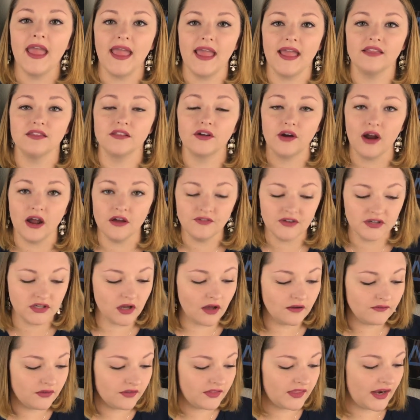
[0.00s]
and the graphic
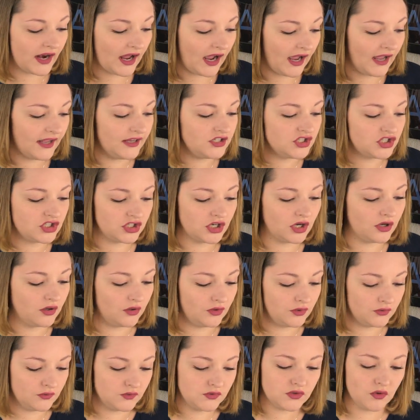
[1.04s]
novel that I
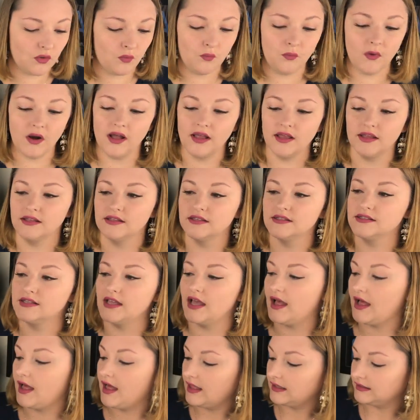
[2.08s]
chose was
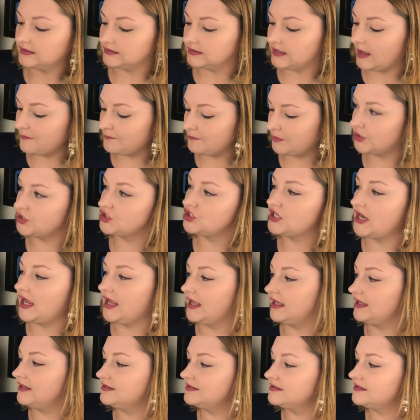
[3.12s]

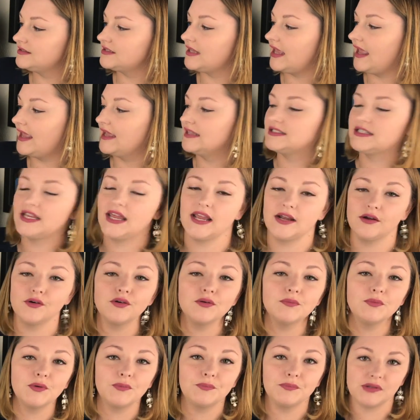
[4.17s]
Lumberjanes, A
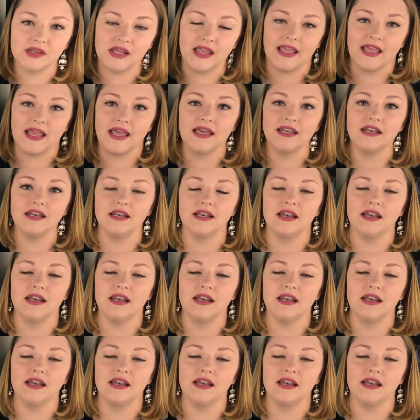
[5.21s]
Terrible Plan.